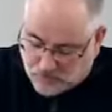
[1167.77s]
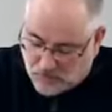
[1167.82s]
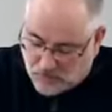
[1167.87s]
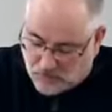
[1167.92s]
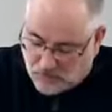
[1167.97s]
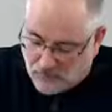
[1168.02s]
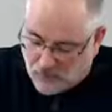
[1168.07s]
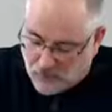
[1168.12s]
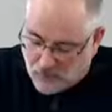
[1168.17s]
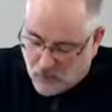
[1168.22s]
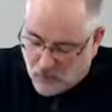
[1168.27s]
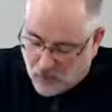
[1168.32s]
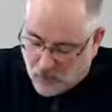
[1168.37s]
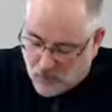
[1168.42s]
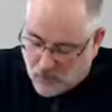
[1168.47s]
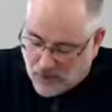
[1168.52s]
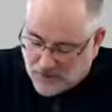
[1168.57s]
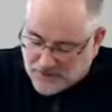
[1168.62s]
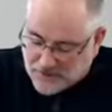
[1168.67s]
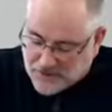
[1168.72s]
Furthermore,
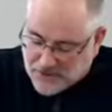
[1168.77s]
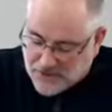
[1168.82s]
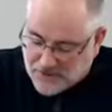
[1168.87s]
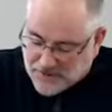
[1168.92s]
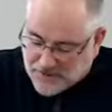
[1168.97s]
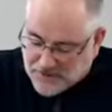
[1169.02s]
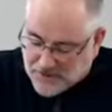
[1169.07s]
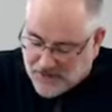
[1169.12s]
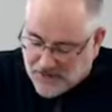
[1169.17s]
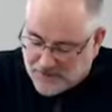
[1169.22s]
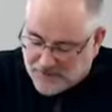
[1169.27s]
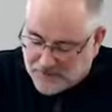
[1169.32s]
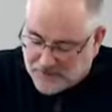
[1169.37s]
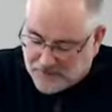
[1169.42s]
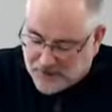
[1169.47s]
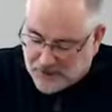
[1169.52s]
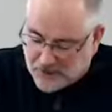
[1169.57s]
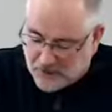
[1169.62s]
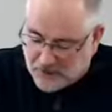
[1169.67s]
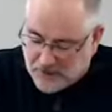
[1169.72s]
whatever Jesus gave to
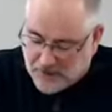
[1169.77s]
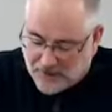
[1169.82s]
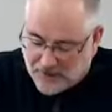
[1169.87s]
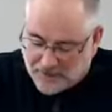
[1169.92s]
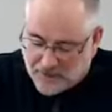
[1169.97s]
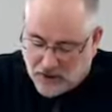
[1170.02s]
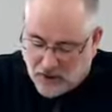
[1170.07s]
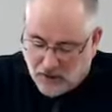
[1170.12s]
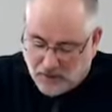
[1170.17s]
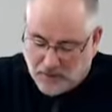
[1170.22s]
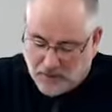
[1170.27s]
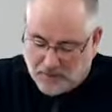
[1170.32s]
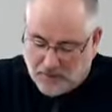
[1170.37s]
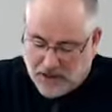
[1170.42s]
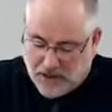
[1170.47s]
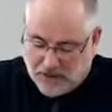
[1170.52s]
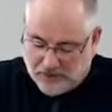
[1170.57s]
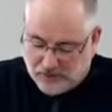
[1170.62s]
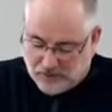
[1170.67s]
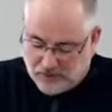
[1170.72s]
Peter, he gave to all the
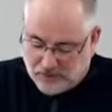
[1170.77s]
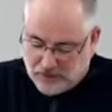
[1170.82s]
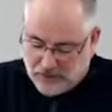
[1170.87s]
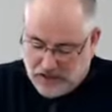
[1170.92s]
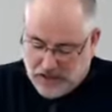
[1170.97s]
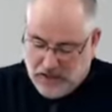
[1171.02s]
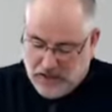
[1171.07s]
apostles.